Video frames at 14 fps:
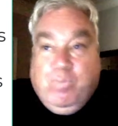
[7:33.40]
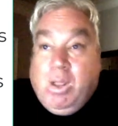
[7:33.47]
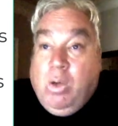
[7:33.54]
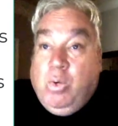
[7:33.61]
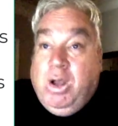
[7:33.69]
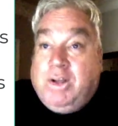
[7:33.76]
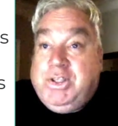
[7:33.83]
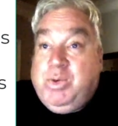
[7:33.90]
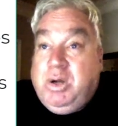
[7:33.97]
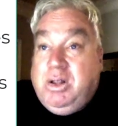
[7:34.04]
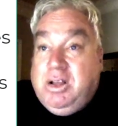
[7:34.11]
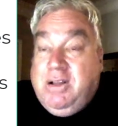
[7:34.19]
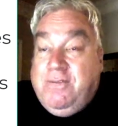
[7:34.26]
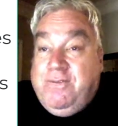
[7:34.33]
We also want to
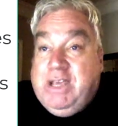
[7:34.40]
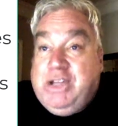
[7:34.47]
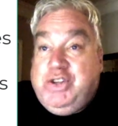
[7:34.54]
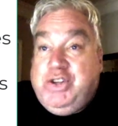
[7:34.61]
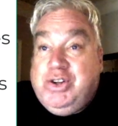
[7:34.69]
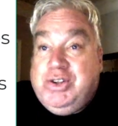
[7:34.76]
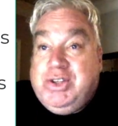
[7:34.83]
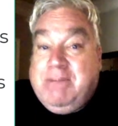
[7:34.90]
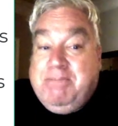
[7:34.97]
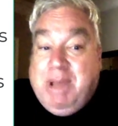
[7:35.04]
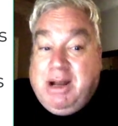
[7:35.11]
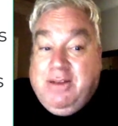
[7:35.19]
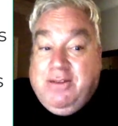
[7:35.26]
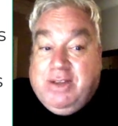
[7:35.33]
look at features and
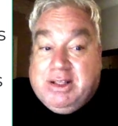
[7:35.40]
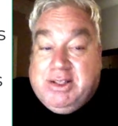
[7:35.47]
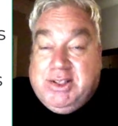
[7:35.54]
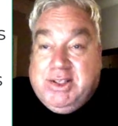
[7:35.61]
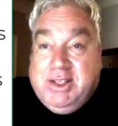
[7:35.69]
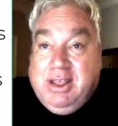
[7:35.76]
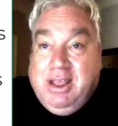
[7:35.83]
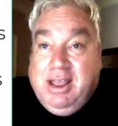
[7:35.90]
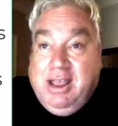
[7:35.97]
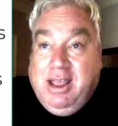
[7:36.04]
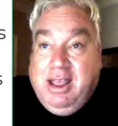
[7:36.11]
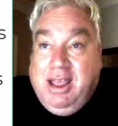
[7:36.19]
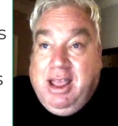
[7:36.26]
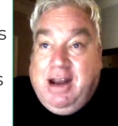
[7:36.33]
benefits.
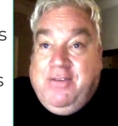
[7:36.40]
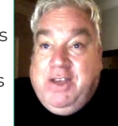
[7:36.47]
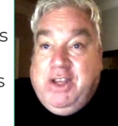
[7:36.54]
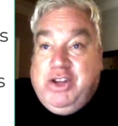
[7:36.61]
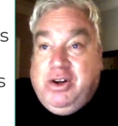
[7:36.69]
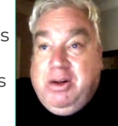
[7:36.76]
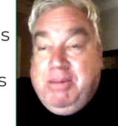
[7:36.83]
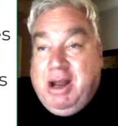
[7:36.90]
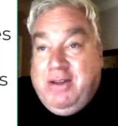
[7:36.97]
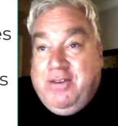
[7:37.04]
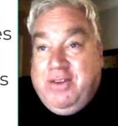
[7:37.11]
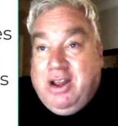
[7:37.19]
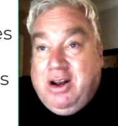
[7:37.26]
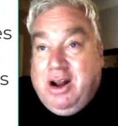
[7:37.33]
And a feature and a
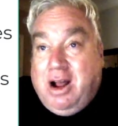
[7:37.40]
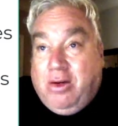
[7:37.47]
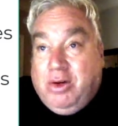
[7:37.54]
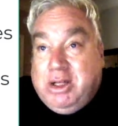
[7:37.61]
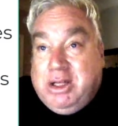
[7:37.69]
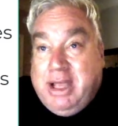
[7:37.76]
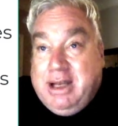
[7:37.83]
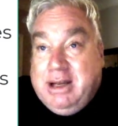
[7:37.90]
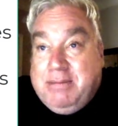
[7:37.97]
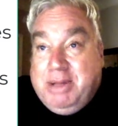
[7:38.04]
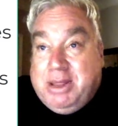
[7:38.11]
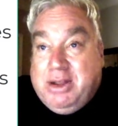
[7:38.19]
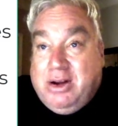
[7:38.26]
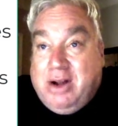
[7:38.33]
benefit are related,
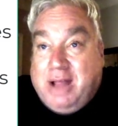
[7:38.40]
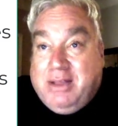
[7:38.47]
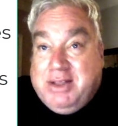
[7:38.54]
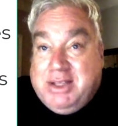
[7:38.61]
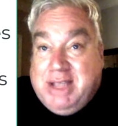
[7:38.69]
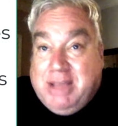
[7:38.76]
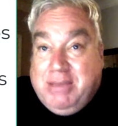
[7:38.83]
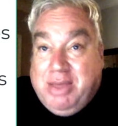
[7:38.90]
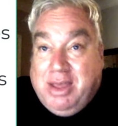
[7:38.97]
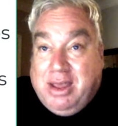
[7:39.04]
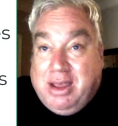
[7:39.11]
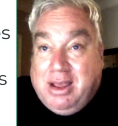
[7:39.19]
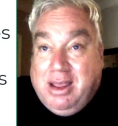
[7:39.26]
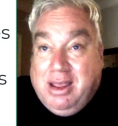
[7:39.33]
but they're not the same
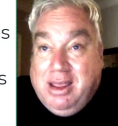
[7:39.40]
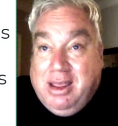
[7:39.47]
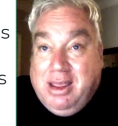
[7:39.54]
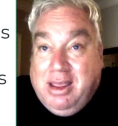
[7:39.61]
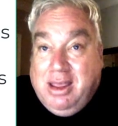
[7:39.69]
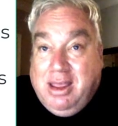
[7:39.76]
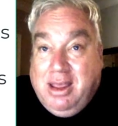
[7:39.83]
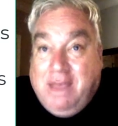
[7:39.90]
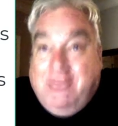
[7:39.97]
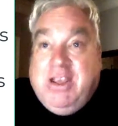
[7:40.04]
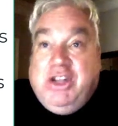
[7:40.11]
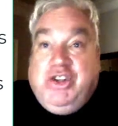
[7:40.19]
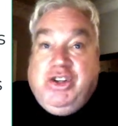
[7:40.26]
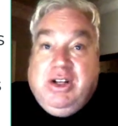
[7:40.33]
thing. A
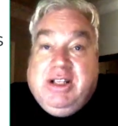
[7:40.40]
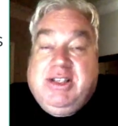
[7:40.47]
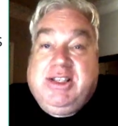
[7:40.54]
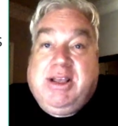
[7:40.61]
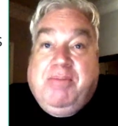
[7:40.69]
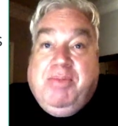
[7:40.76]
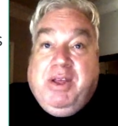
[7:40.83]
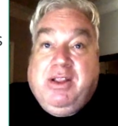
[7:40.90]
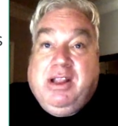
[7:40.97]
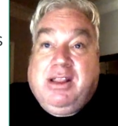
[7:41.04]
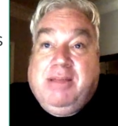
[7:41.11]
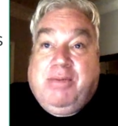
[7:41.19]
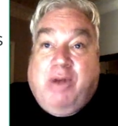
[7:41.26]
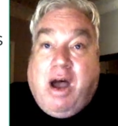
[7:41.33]
feature is something that
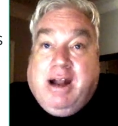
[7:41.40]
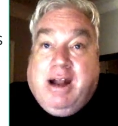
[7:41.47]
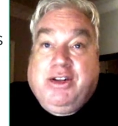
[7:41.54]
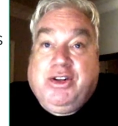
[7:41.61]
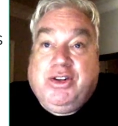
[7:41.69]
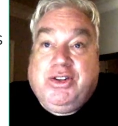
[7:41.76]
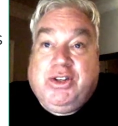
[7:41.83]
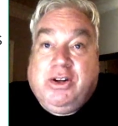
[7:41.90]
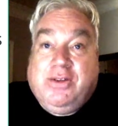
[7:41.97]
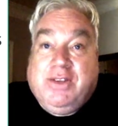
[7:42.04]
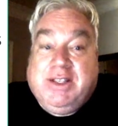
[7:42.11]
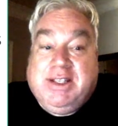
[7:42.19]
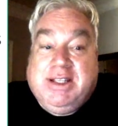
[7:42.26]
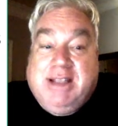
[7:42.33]
the product or
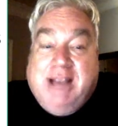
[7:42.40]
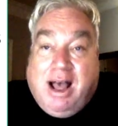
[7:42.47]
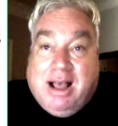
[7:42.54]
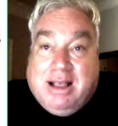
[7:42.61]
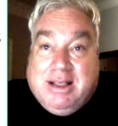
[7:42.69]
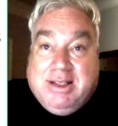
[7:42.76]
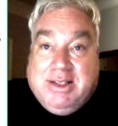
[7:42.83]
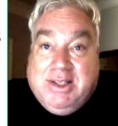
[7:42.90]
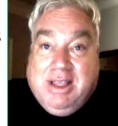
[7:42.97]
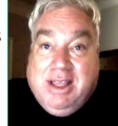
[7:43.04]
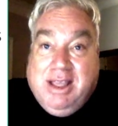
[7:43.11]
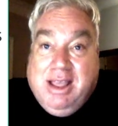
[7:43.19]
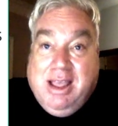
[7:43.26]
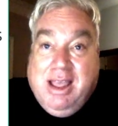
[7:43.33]
service does.
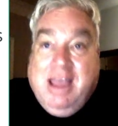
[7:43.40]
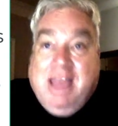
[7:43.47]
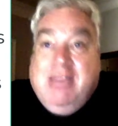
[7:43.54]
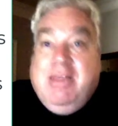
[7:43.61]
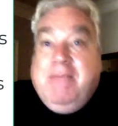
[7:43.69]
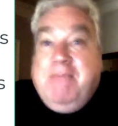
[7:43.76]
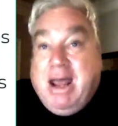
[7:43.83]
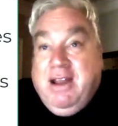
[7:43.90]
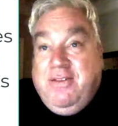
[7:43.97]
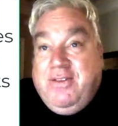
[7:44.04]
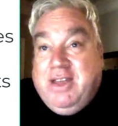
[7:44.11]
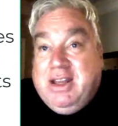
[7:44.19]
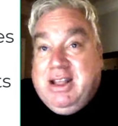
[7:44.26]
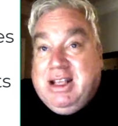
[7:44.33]
The
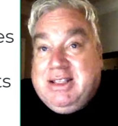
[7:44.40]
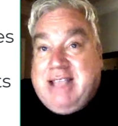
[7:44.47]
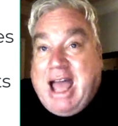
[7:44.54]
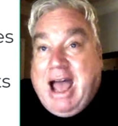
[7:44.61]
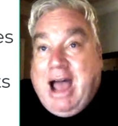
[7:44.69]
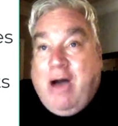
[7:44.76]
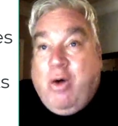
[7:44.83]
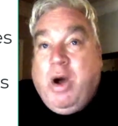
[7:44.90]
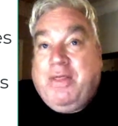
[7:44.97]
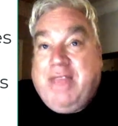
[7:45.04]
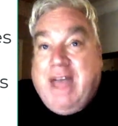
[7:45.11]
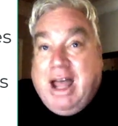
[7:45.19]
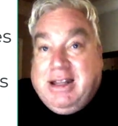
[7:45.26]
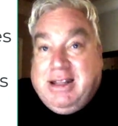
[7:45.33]
benefit is how
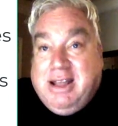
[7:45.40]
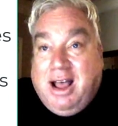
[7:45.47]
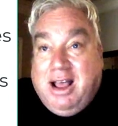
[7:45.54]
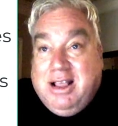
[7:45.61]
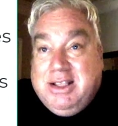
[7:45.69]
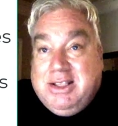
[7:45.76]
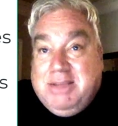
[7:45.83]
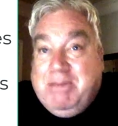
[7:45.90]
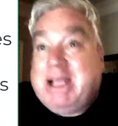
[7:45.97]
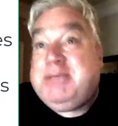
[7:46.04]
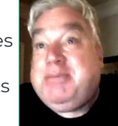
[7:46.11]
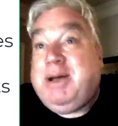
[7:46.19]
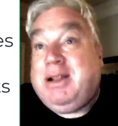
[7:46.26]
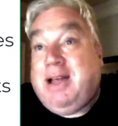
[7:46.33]
what that does
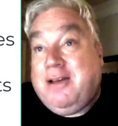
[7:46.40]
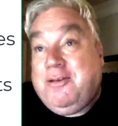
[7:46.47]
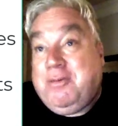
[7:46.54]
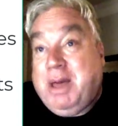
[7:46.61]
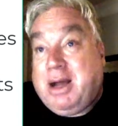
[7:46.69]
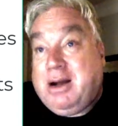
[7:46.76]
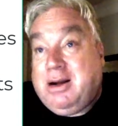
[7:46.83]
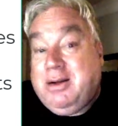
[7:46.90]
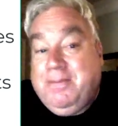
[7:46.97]
makes my life better.